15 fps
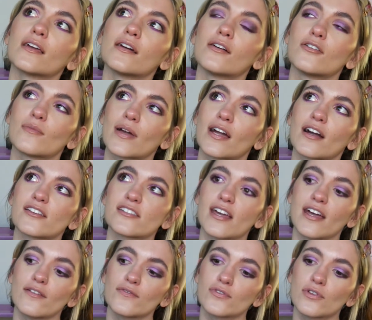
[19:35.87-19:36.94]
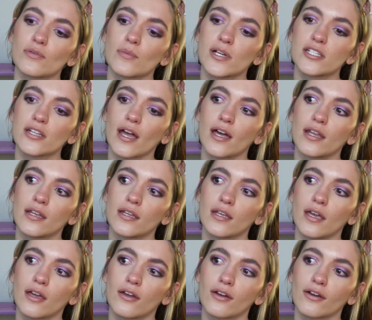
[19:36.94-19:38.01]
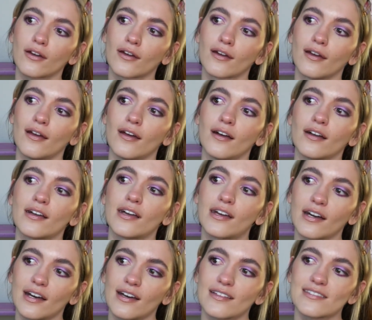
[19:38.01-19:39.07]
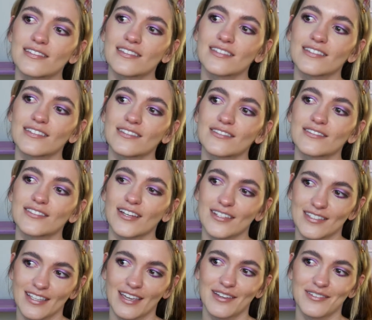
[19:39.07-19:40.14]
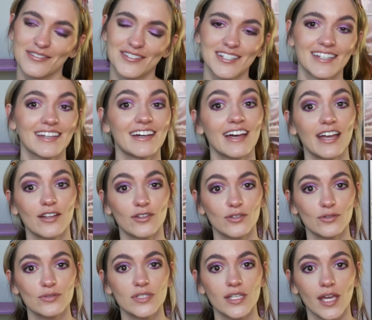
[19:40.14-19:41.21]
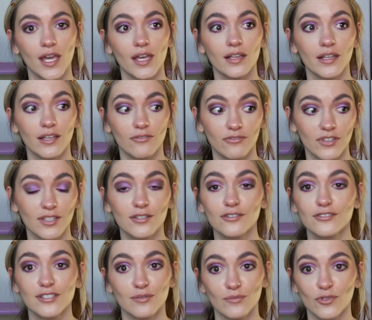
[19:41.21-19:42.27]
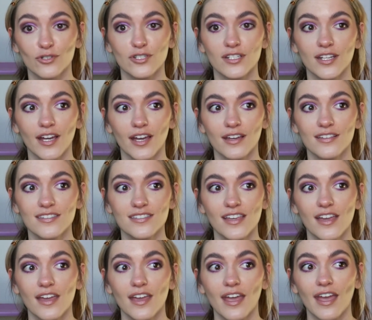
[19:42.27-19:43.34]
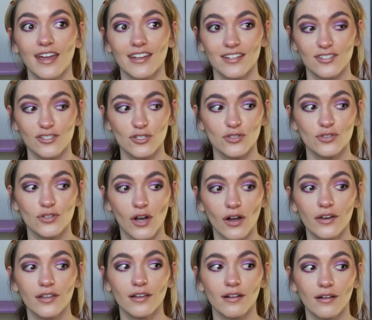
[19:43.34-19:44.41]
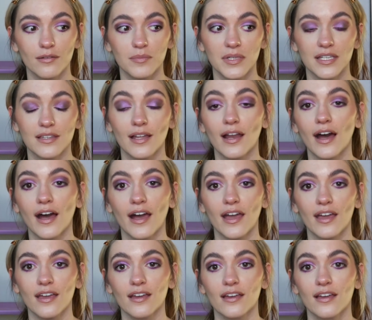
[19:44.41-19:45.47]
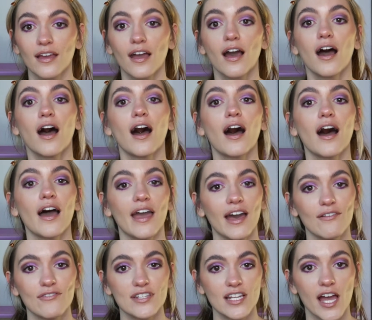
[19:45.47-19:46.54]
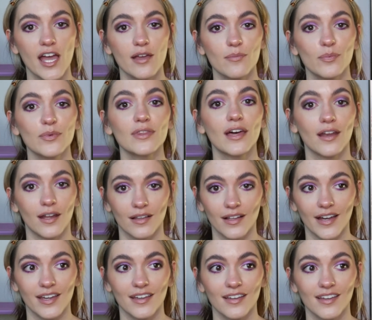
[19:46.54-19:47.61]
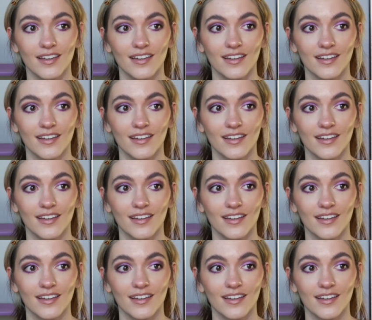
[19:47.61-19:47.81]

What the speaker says: Oh my gosh, I have so much Eren Yeager, Guts, Sasuke Uchiha, and Yusuke, like, figures and merchandise, and it's just dawning on me that I have a type that I like.